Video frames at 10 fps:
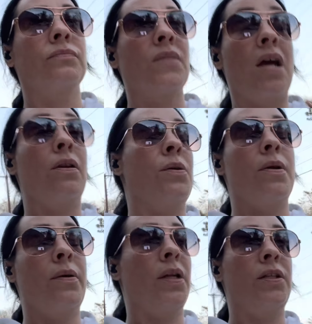I don't know what
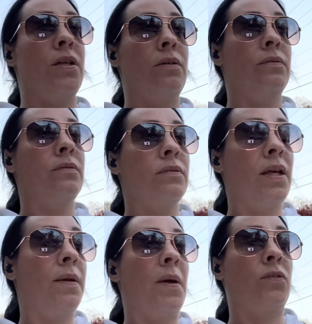I'm going to do.
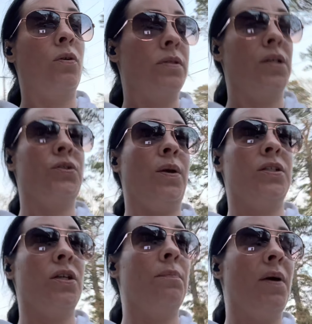like about the whole
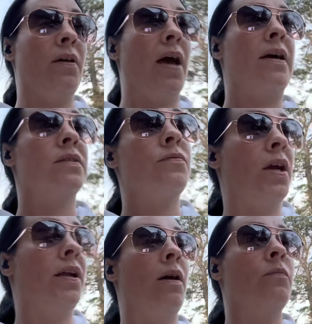situation, but as of
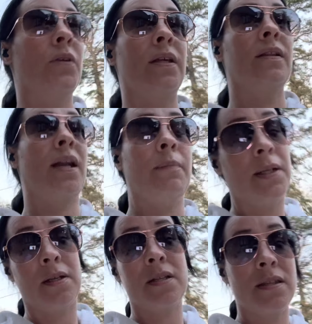right now, I'm really glad I
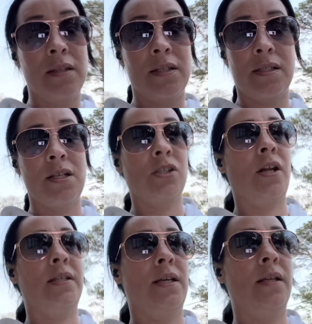made the decision
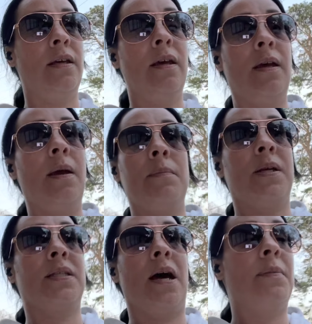I did,
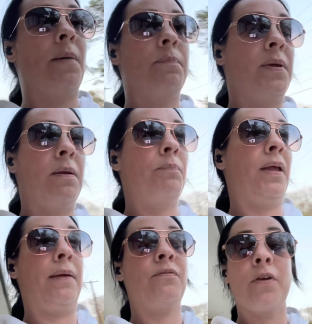because I'm not being
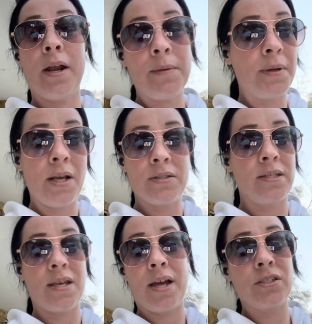blamed for anybody
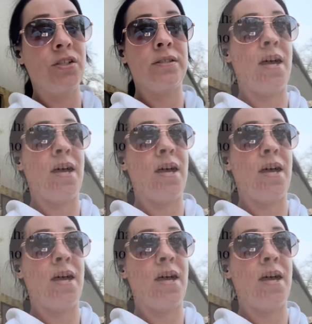else's actions.